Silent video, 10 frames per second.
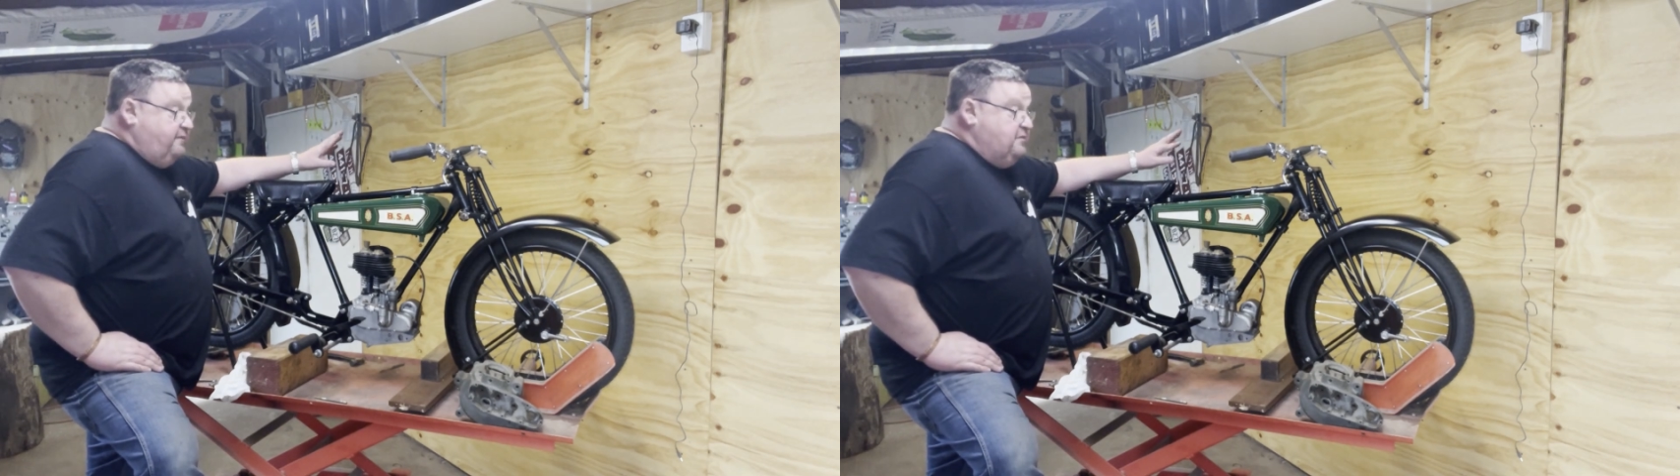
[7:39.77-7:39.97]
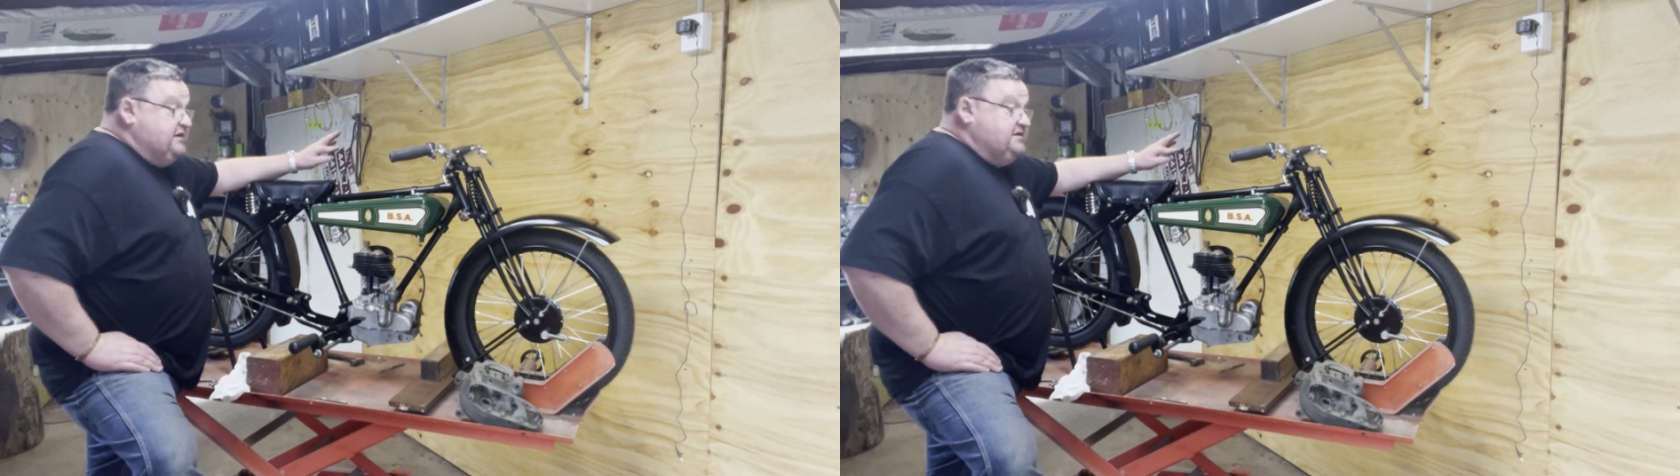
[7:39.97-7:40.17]

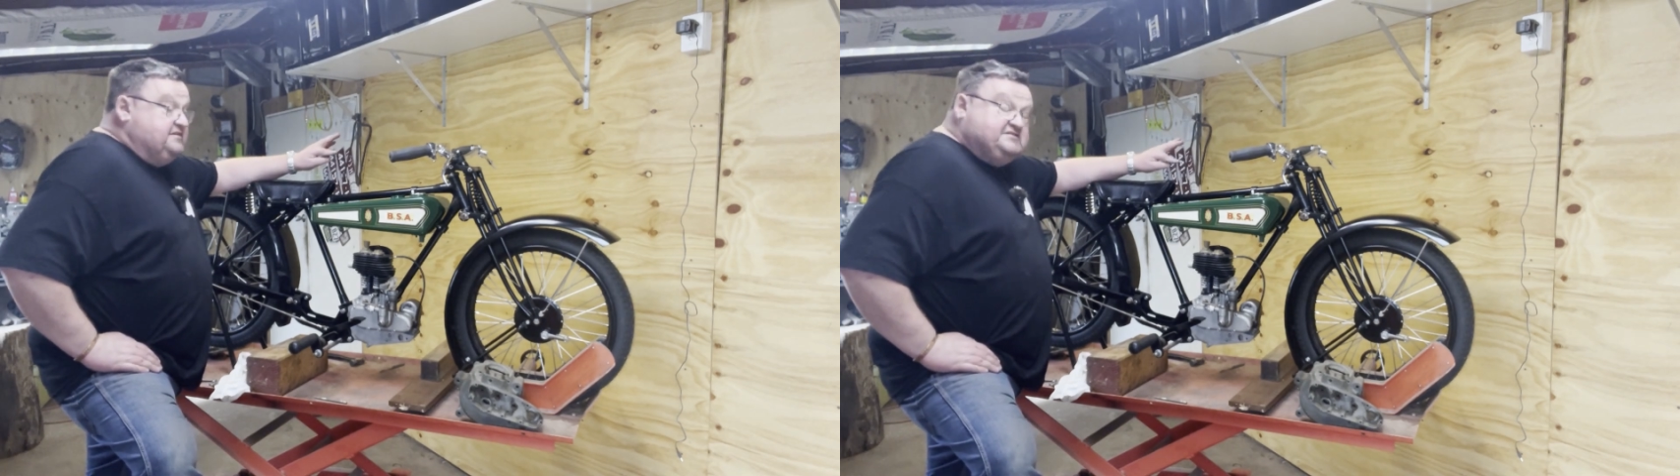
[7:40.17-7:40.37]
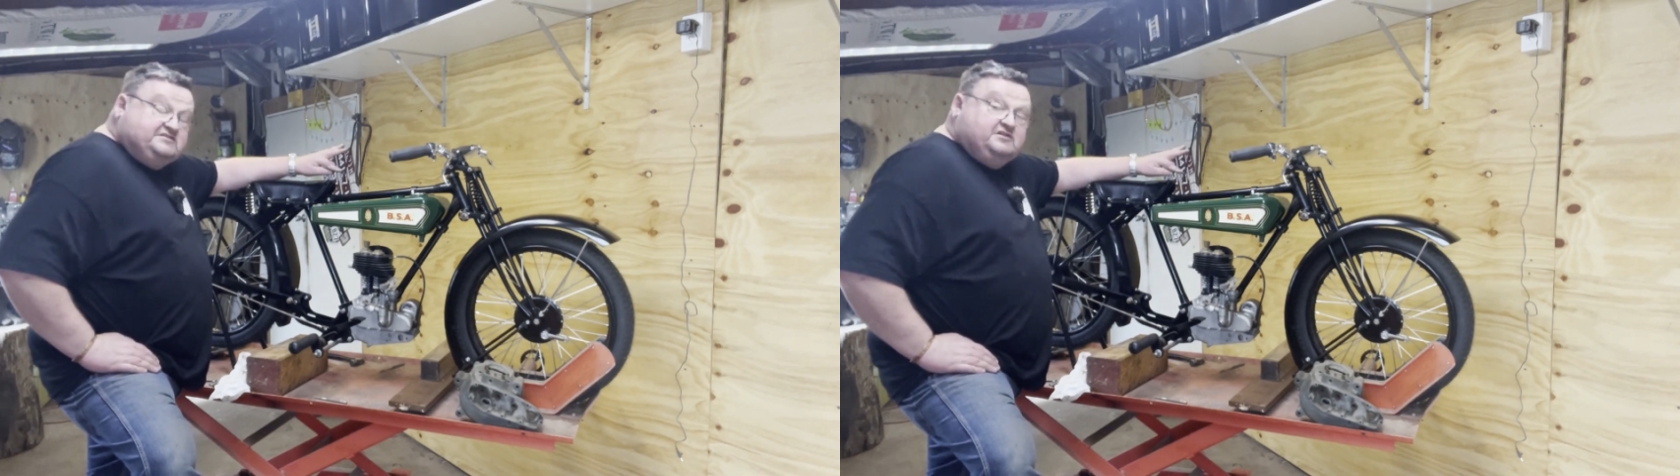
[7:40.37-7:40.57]
me
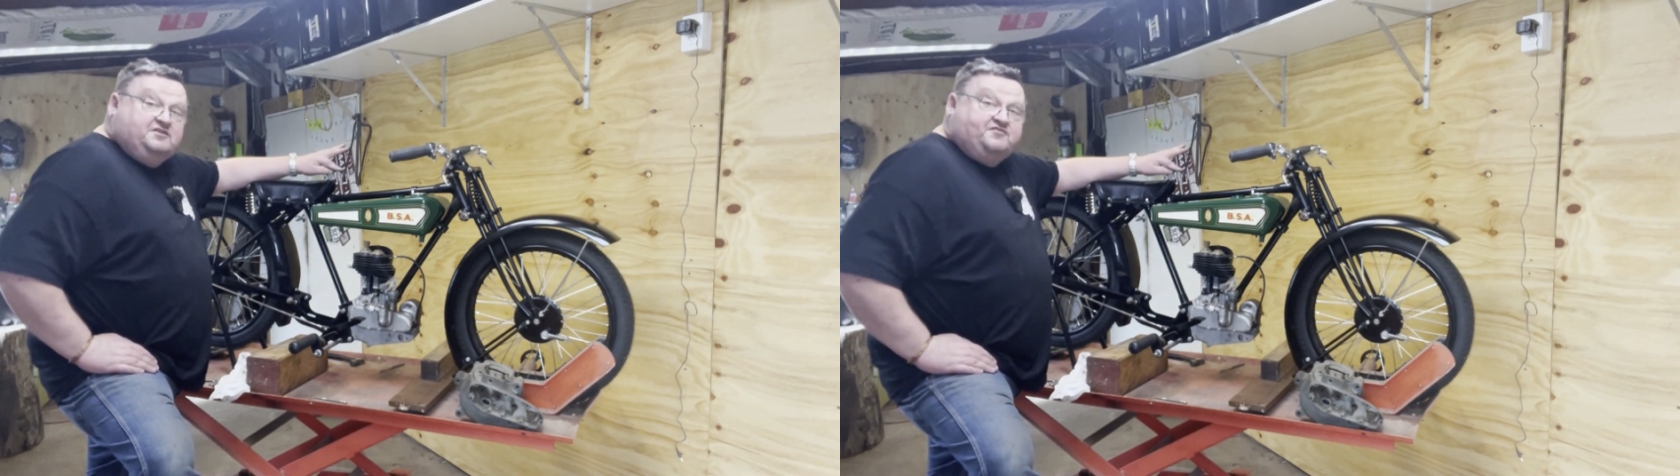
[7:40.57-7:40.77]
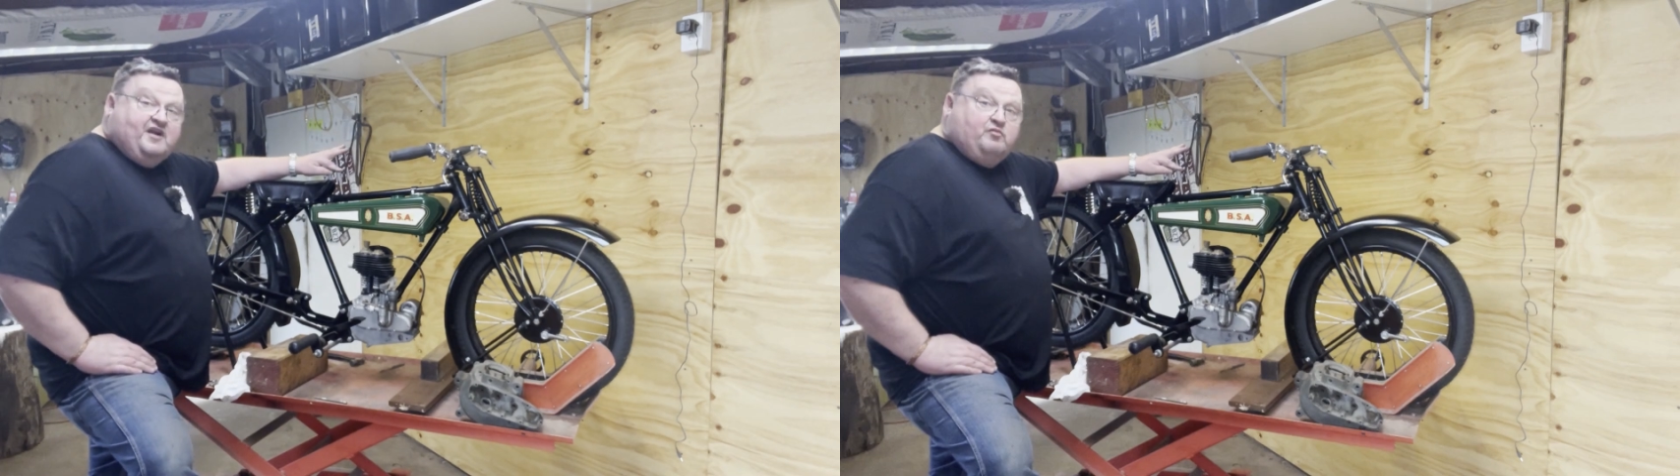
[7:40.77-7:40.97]
is still the
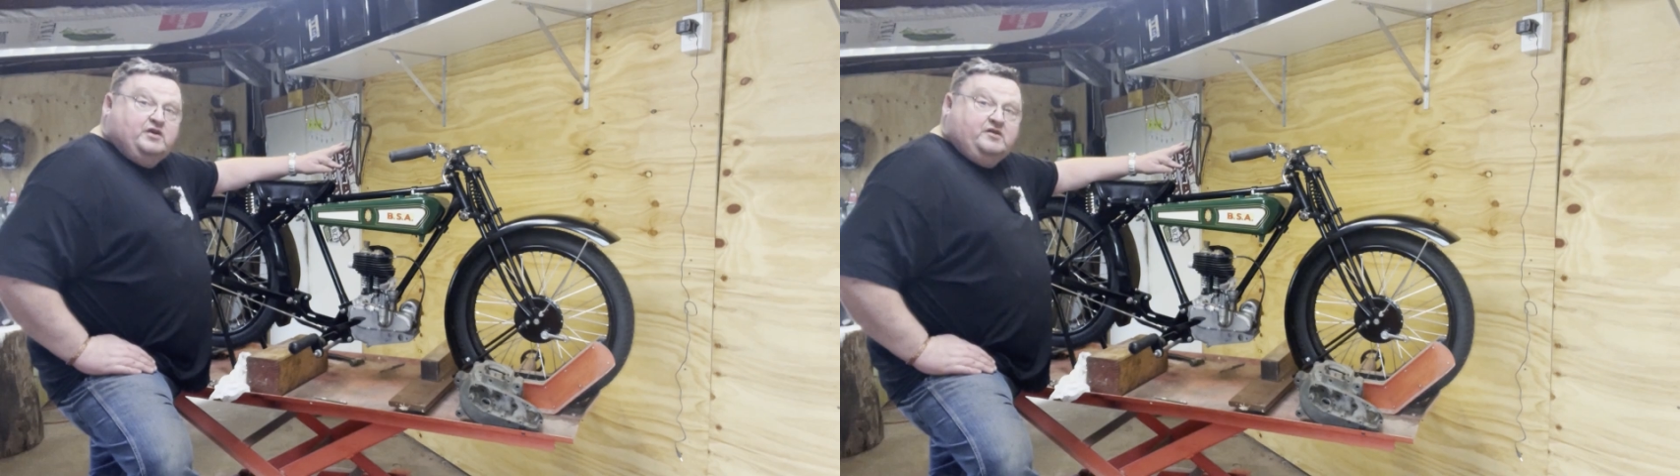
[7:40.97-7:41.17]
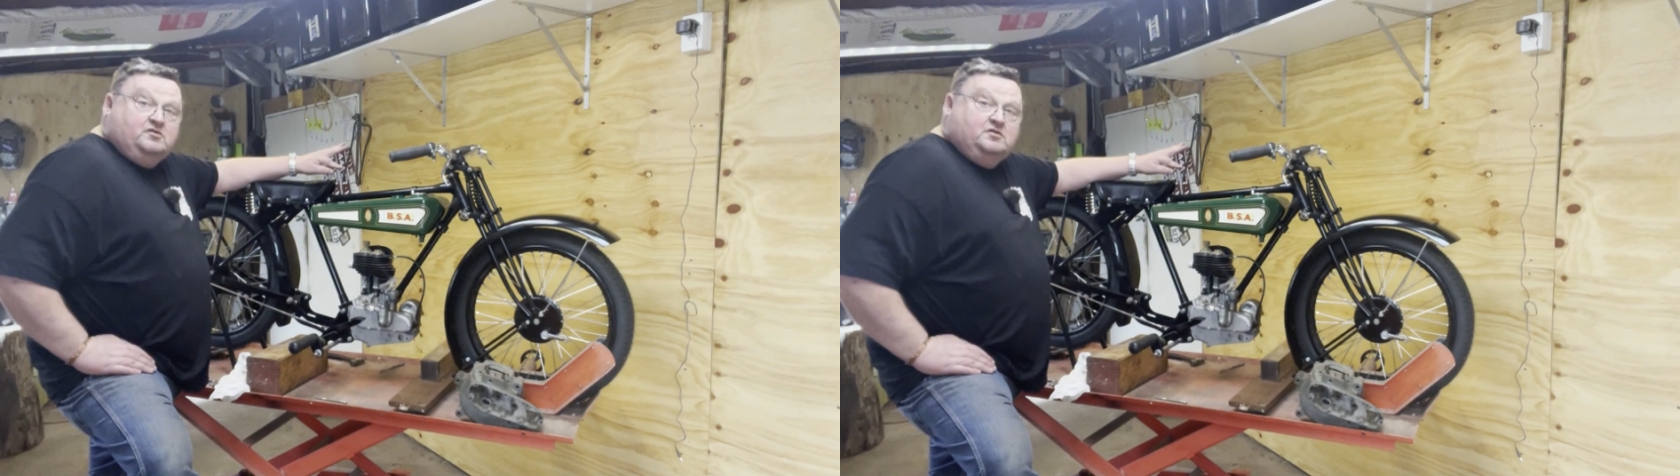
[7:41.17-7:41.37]
front
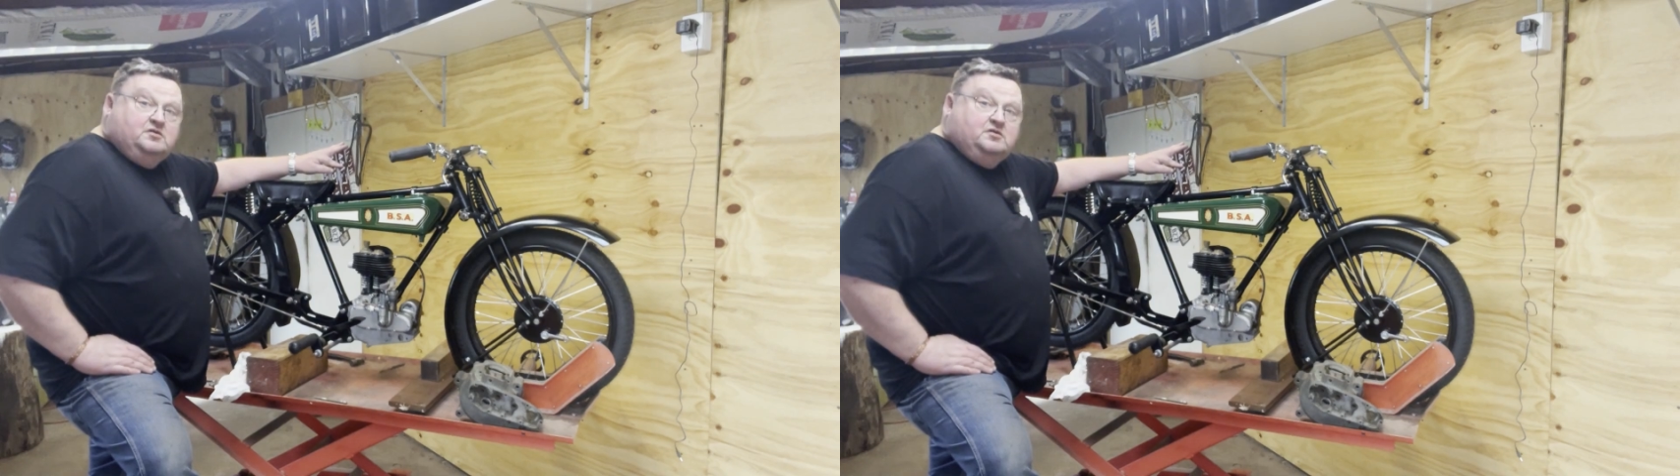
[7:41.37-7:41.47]
wheel.